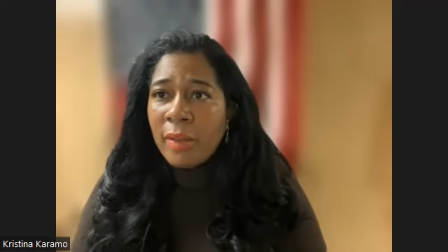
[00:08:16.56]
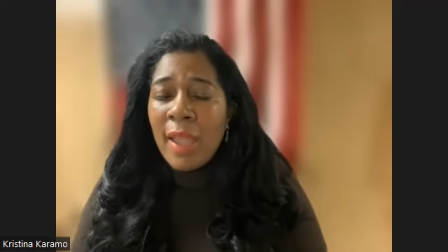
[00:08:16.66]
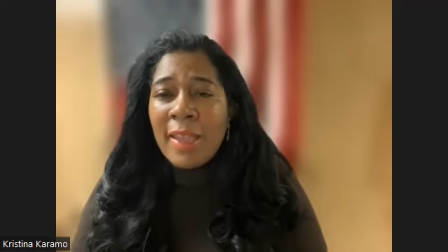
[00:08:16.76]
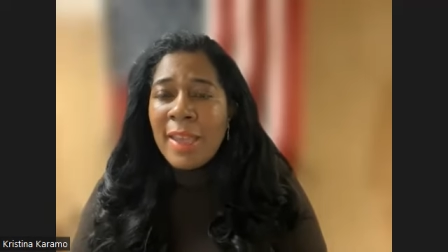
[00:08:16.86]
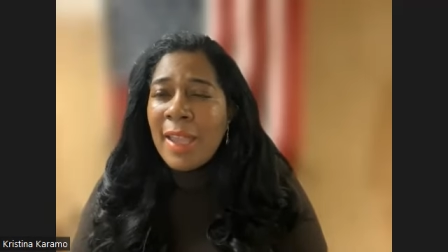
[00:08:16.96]

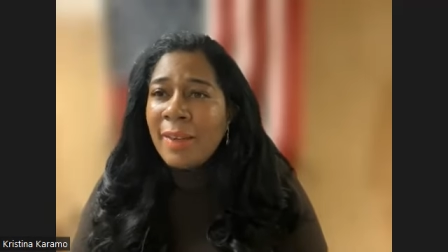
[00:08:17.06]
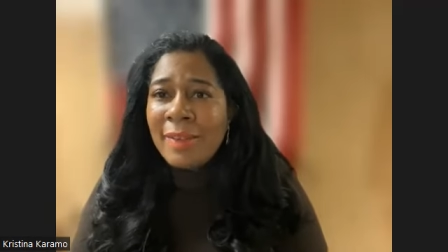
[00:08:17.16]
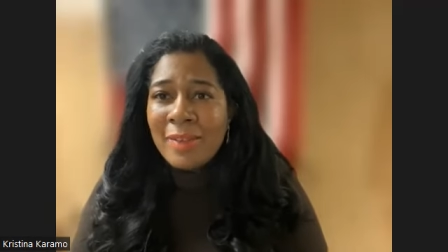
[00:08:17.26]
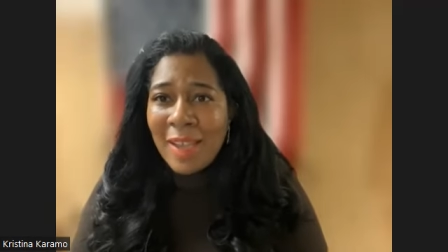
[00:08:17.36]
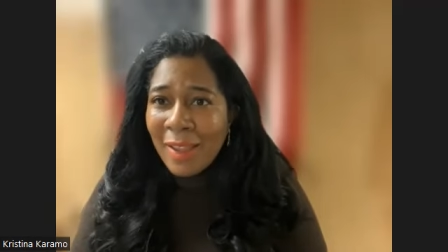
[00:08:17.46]
they can't
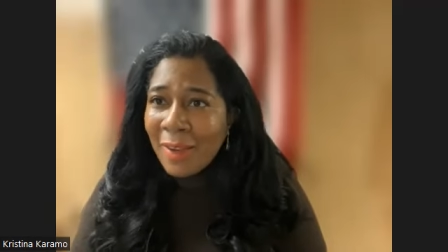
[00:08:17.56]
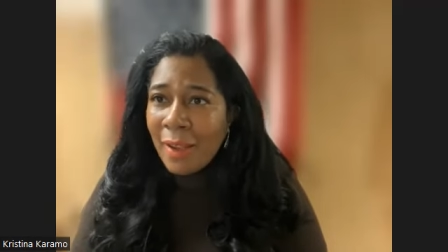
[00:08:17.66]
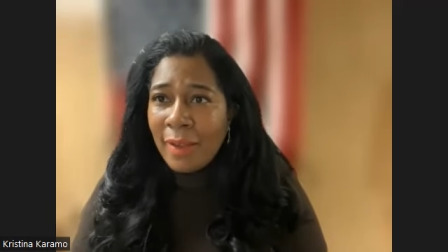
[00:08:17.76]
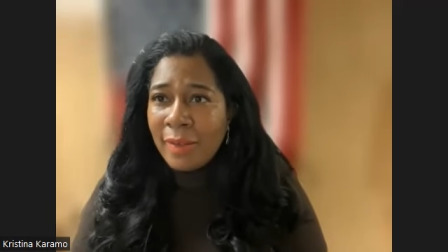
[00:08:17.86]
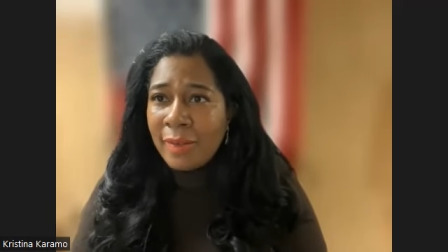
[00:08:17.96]
stand
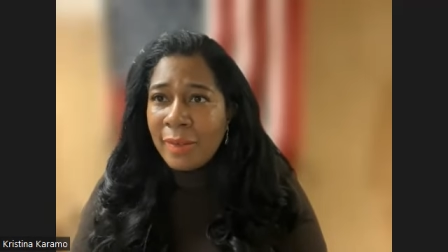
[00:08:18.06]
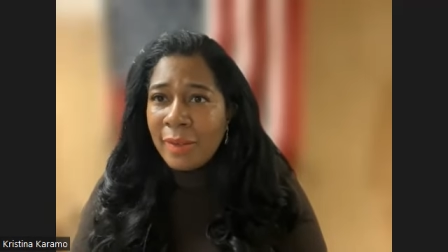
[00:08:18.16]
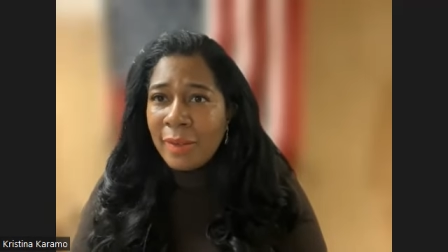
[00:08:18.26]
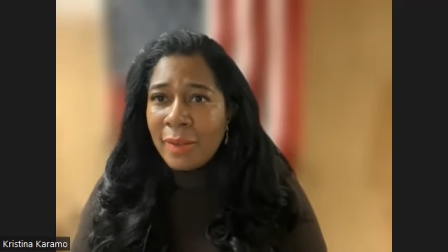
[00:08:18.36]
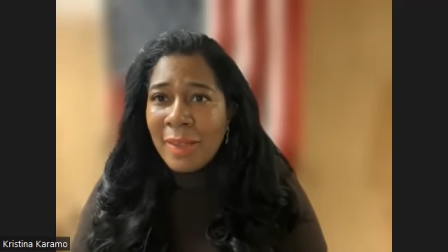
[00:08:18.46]
us.
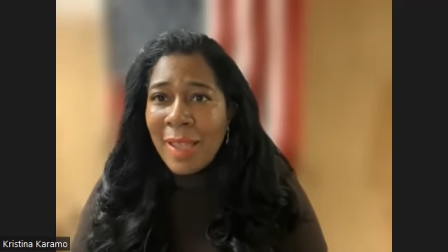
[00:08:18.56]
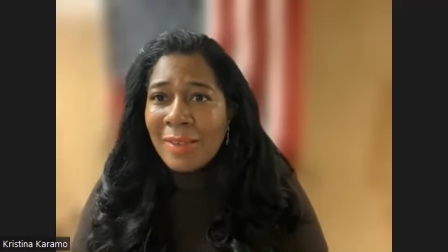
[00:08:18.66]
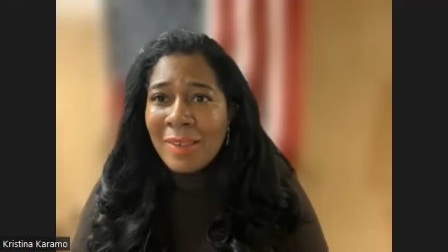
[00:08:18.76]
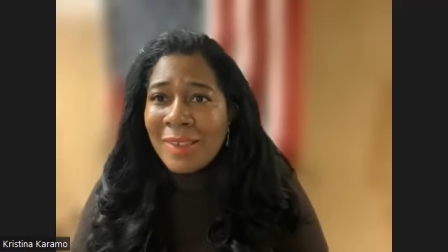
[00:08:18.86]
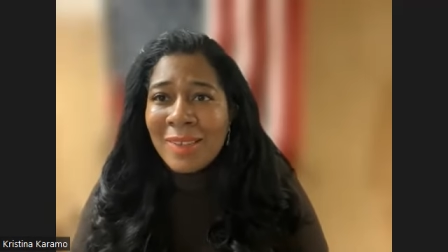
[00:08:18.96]
They,
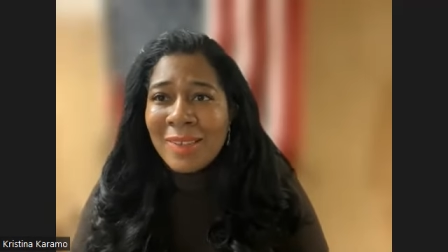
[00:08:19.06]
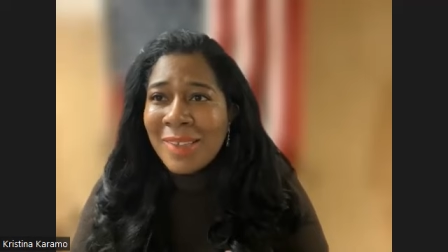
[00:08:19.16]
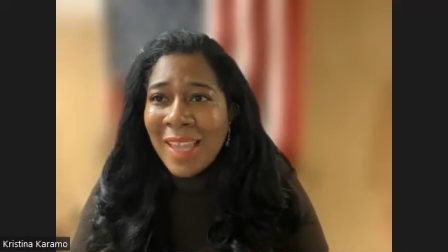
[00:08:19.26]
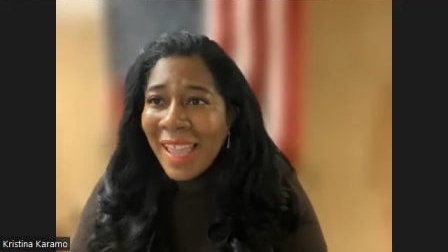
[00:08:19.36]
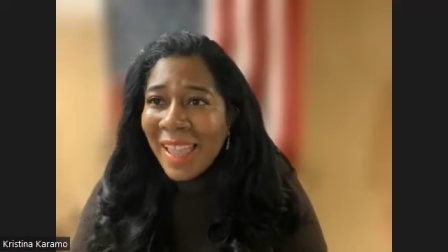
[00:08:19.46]
they just
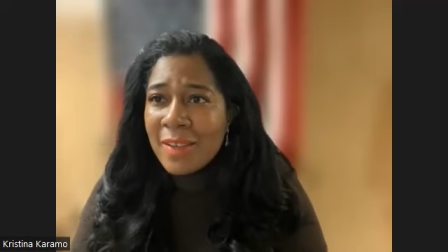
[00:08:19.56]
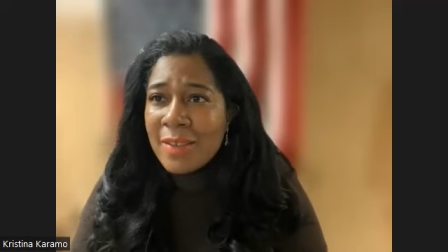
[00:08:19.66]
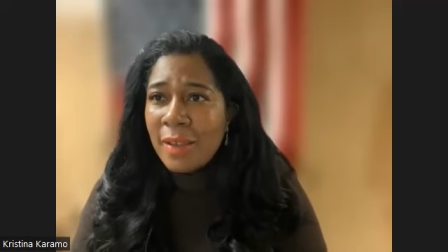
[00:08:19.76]
can't.